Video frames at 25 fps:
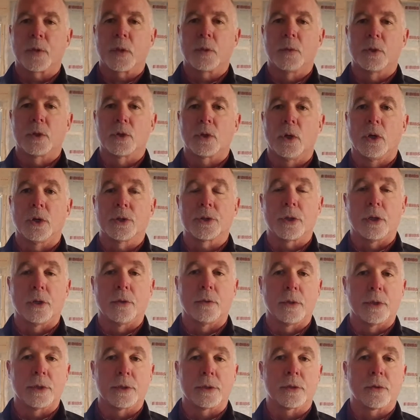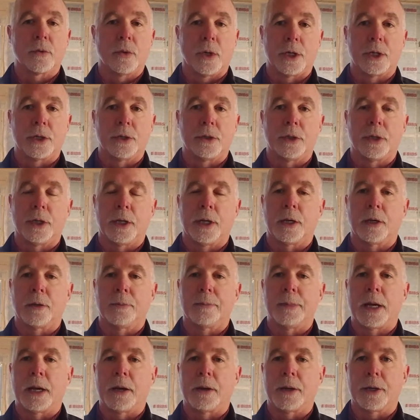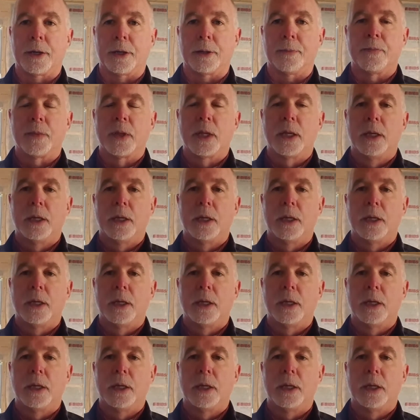which also is quite a good air barrier,